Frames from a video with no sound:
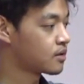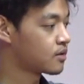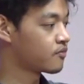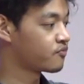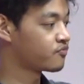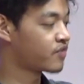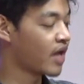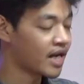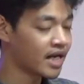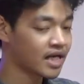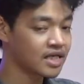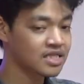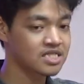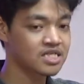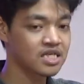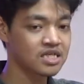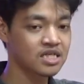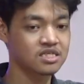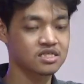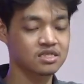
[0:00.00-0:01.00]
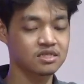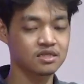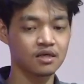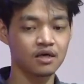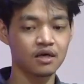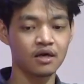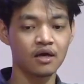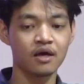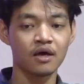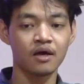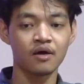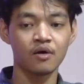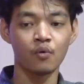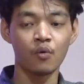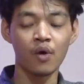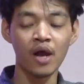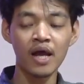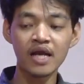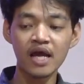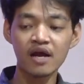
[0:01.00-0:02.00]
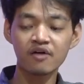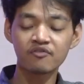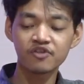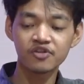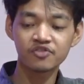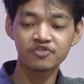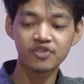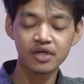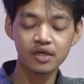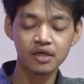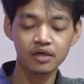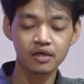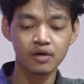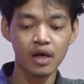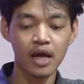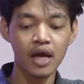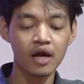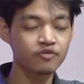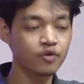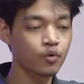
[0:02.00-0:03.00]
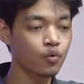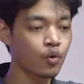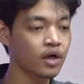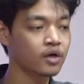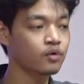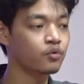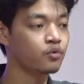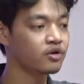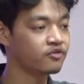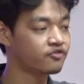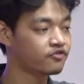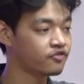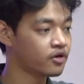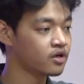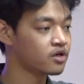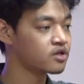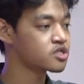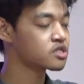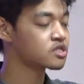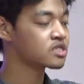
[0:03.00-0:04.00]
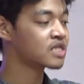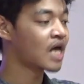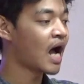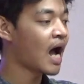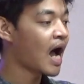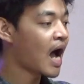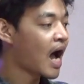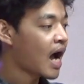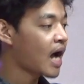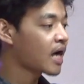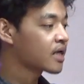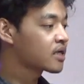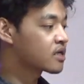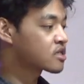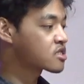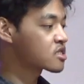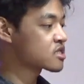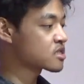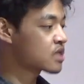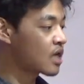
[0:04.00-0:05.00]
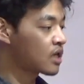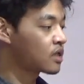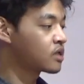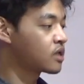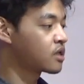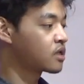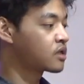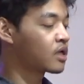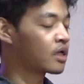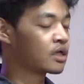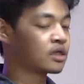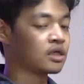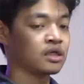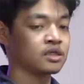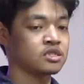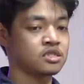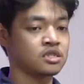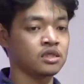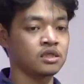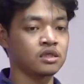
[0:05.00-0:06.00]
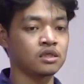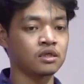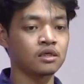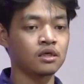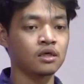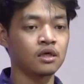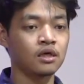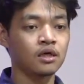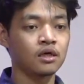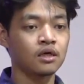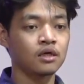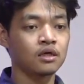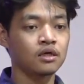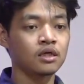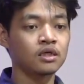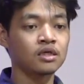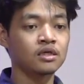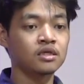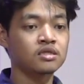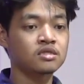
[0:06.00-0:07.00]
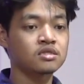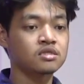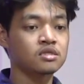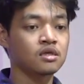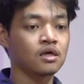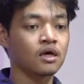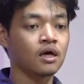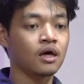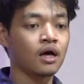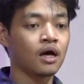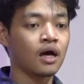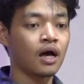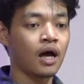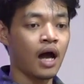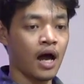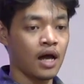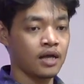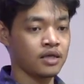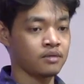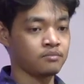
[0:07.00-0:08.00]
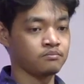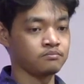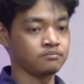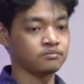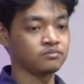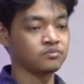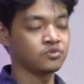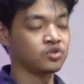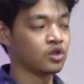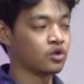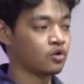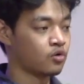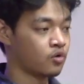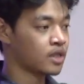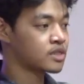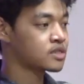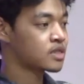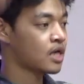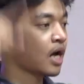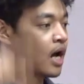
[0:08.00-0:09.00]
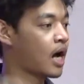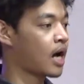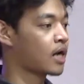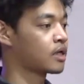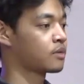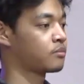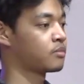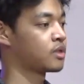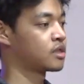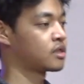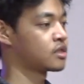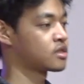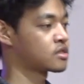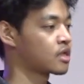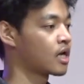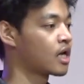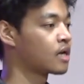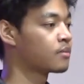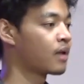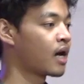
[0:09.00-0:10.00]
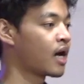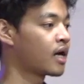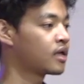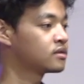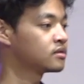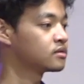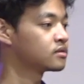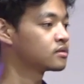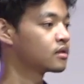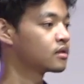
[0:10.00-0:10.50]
that exists. When everyone refers the highest standard that they see, it is I am. The great I am it is. Amen?